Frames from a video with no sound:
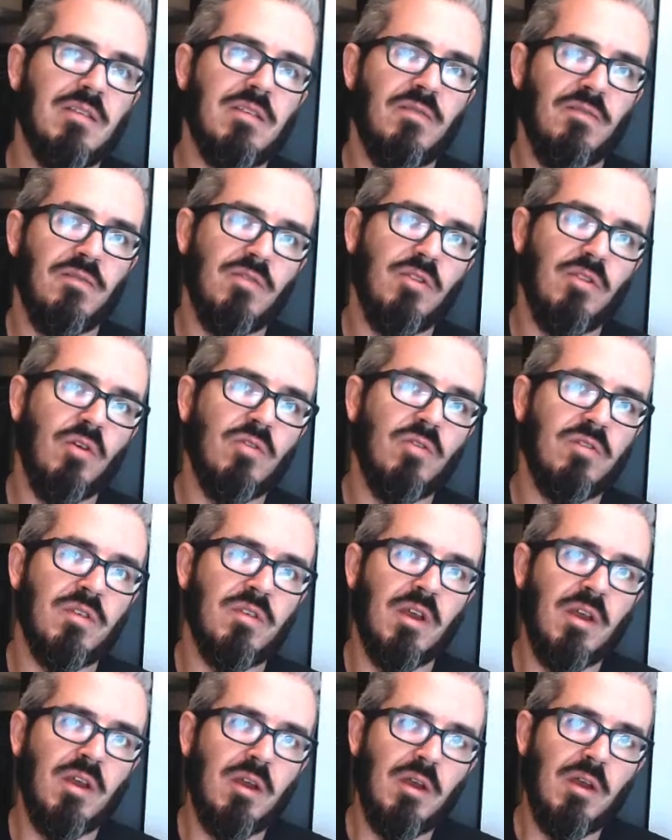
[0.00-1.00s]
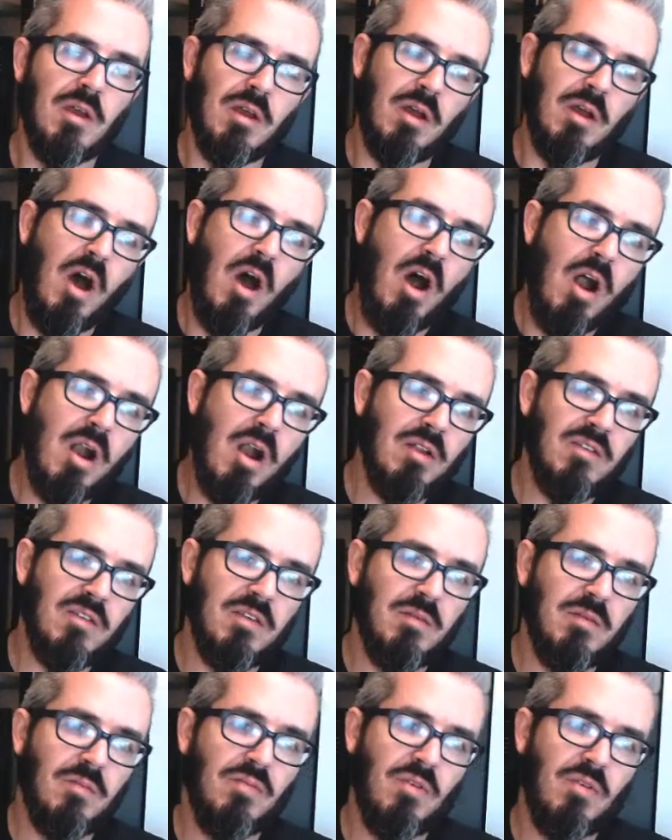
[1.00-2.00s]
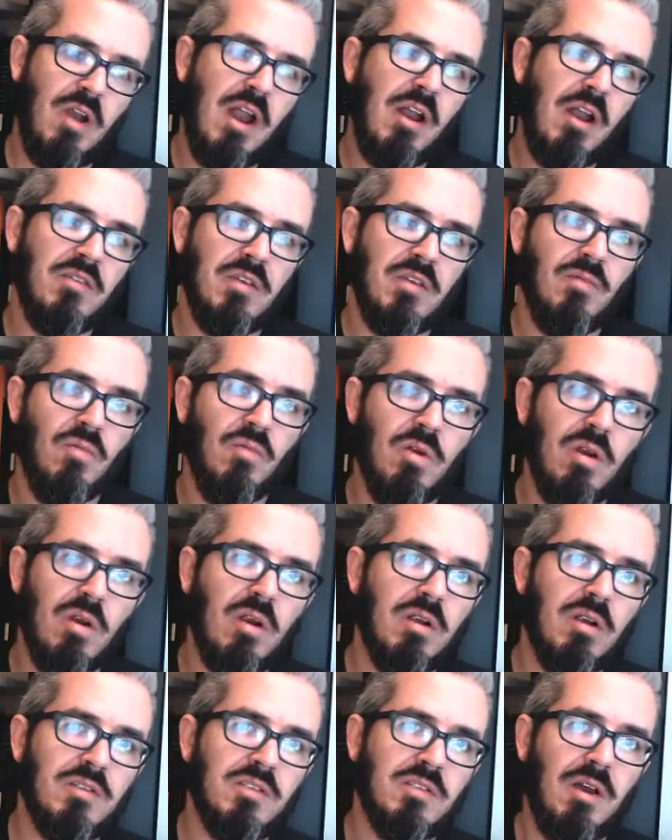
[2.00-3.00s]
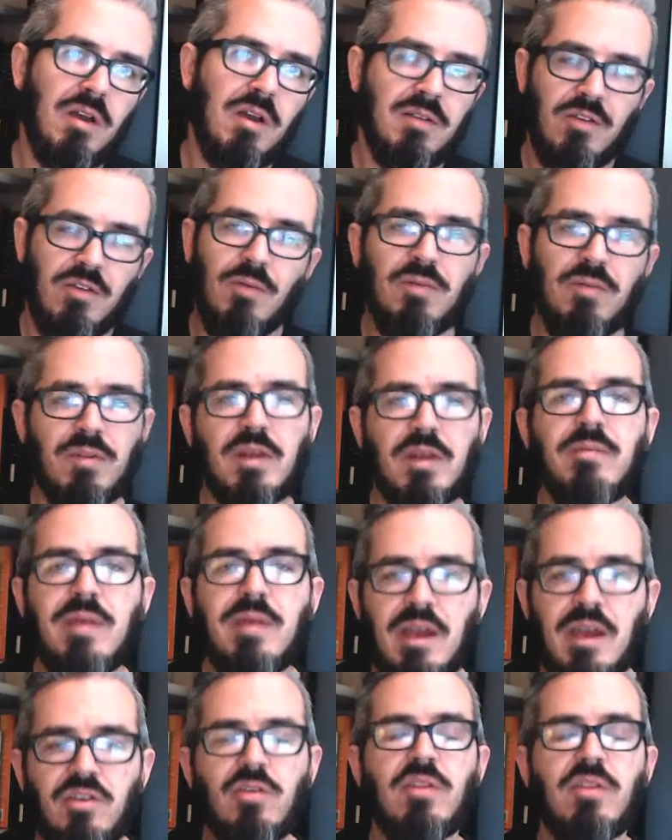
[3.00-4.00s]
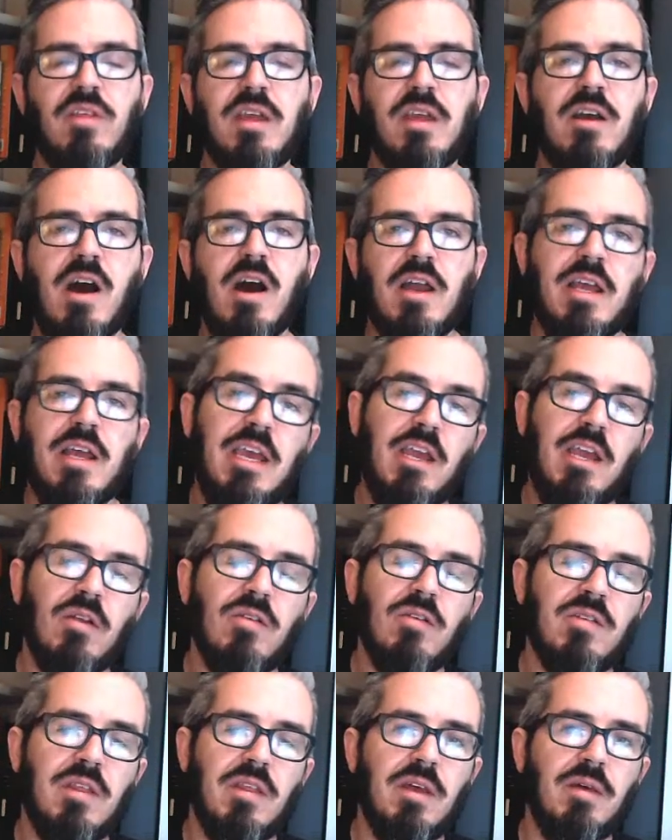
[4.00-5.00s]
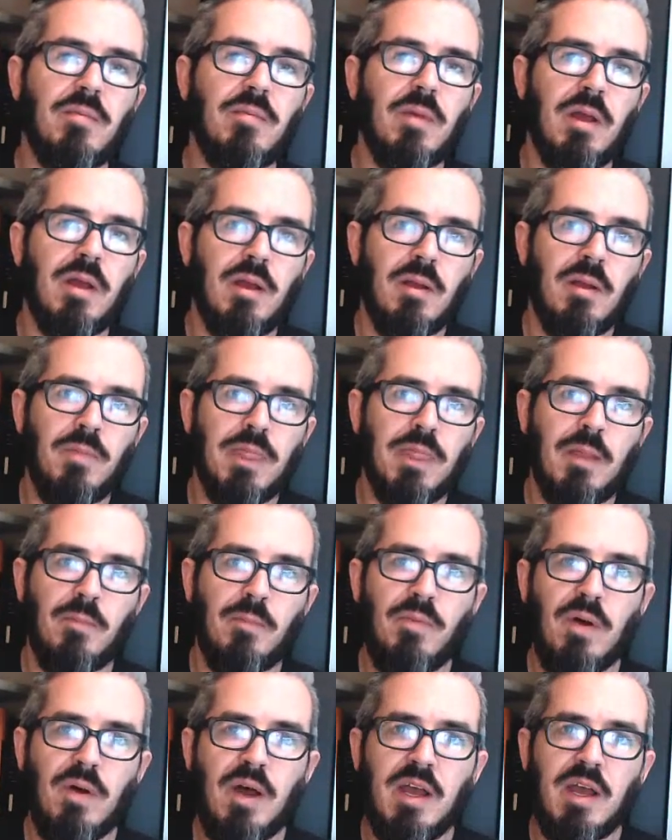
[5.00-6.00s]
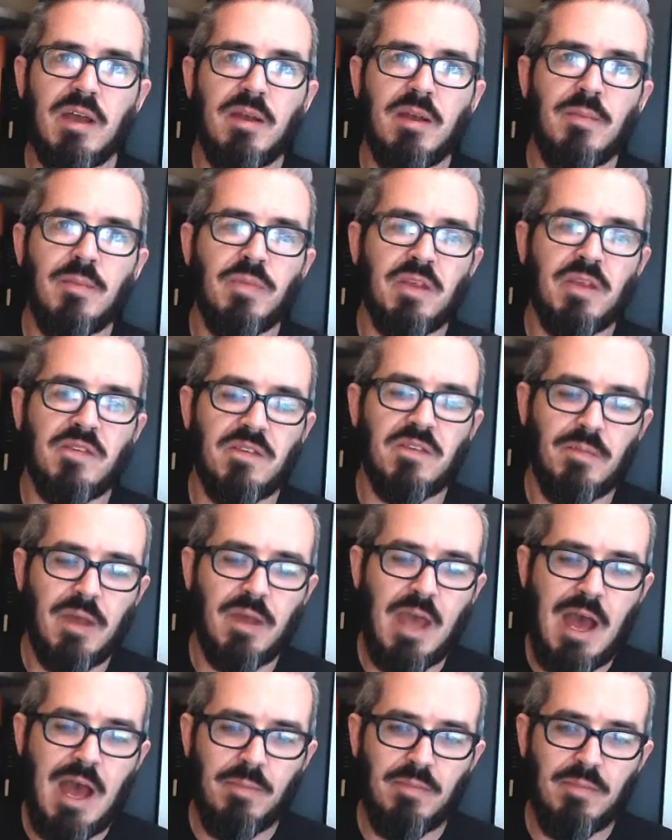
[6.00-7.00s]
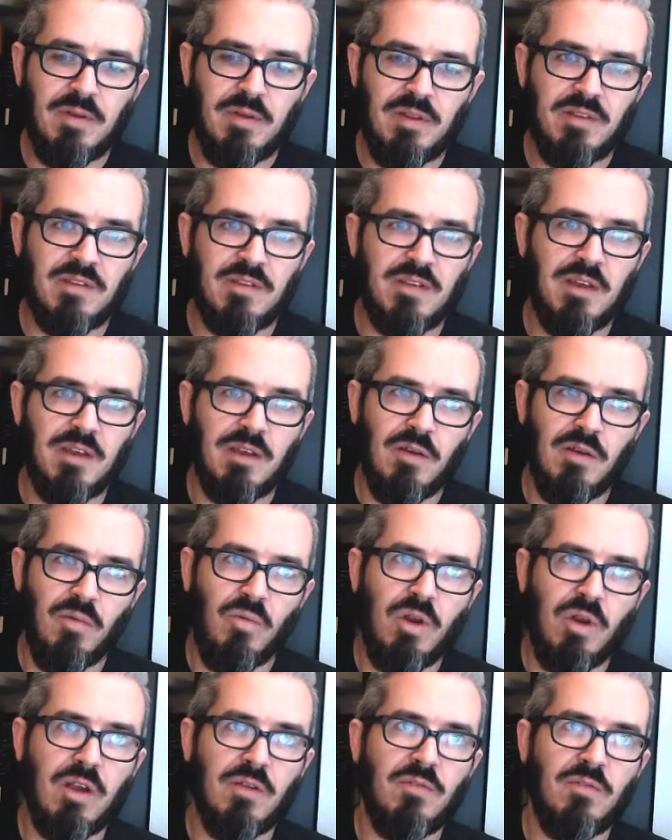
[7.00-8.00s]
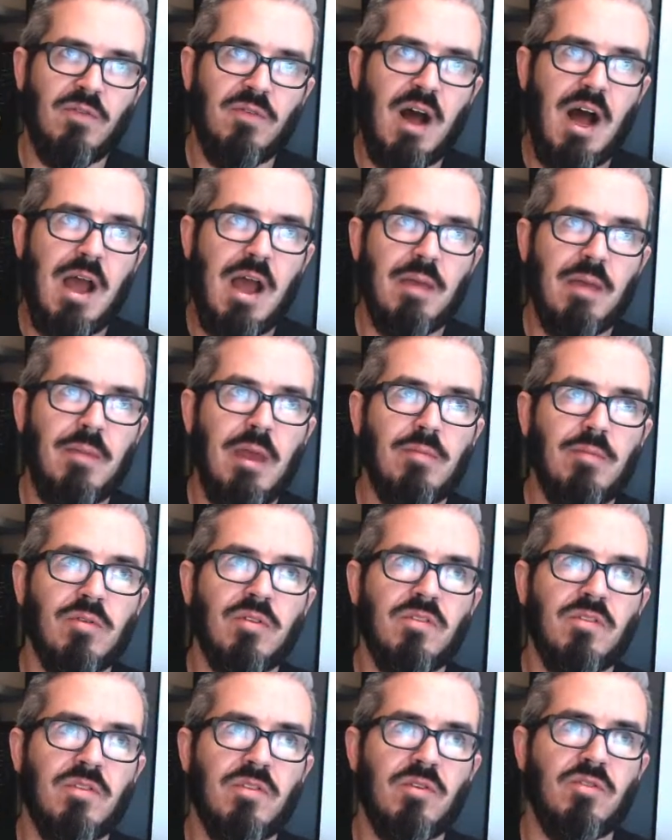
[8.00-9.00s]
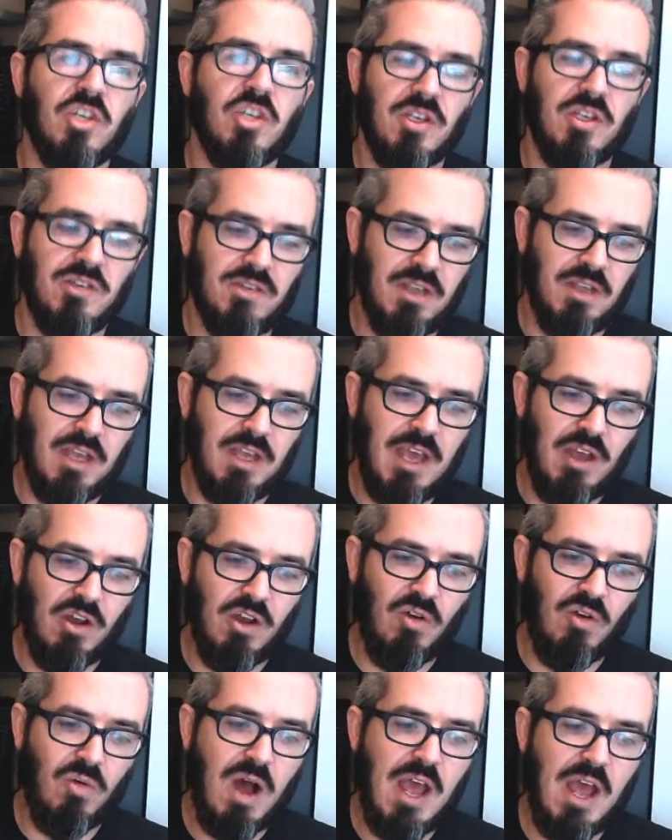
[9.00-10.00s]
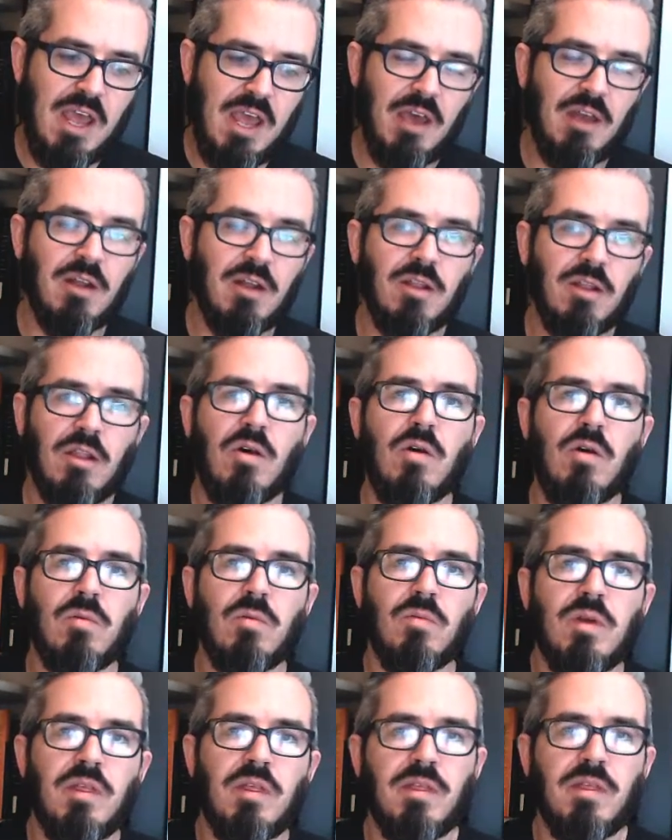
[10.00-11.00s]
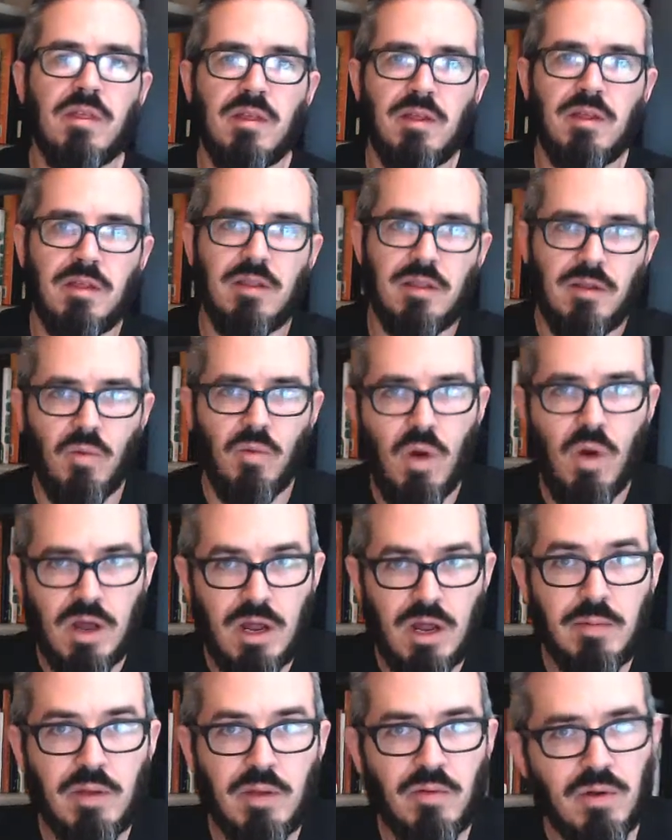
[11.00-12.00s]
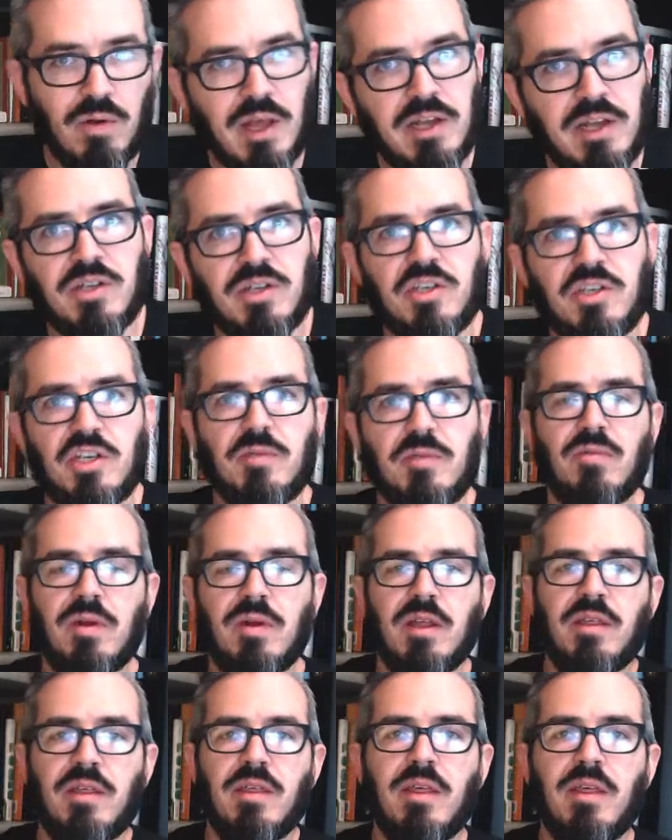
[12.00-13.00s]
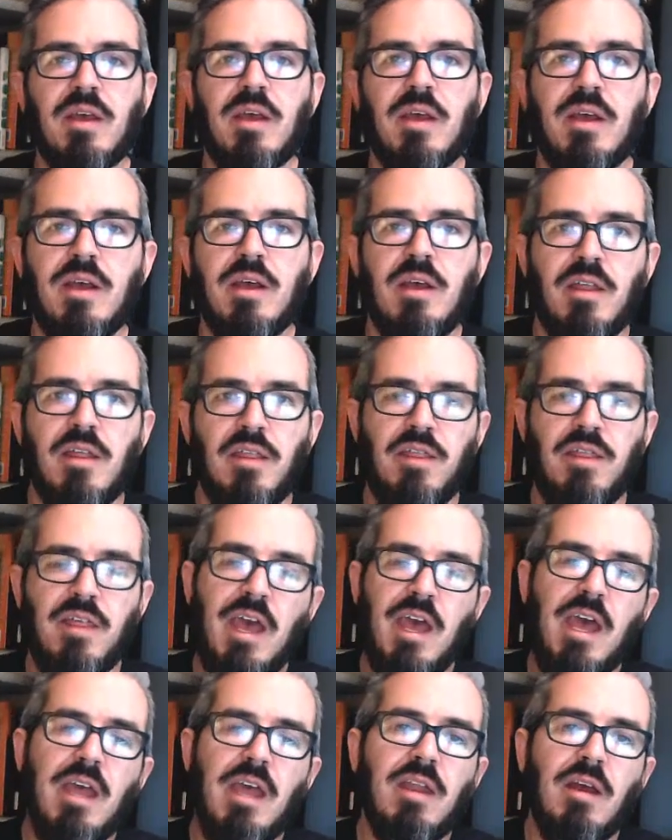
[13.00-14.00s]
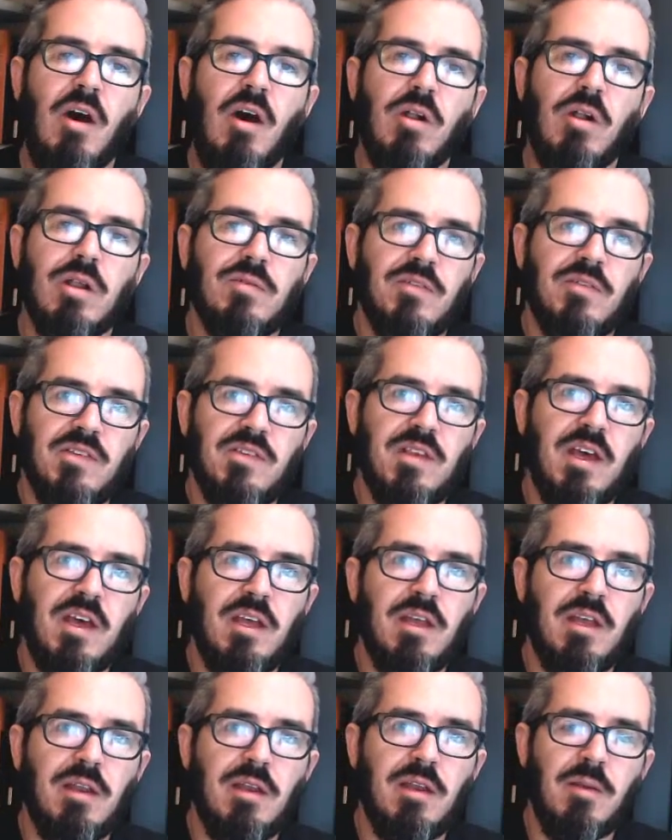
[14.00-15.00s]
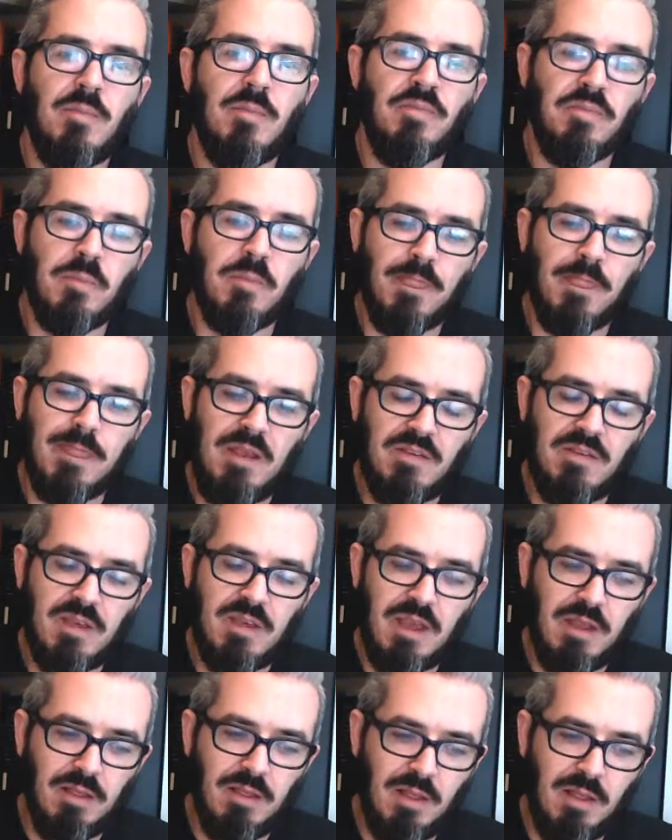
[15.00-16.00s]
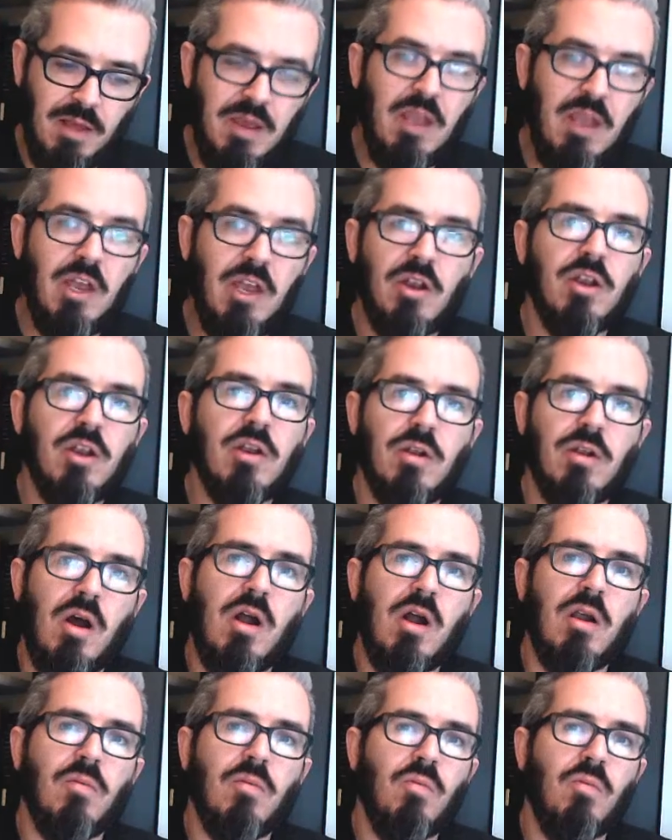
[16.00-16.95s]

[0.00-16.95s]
If those hearts and prayers and words, don't believe me, I do think God hears them, but something happens where if I'm able to just get quiet and alone with the one I'm in relationship with, then all of a sudden he's like, let me hear your heart.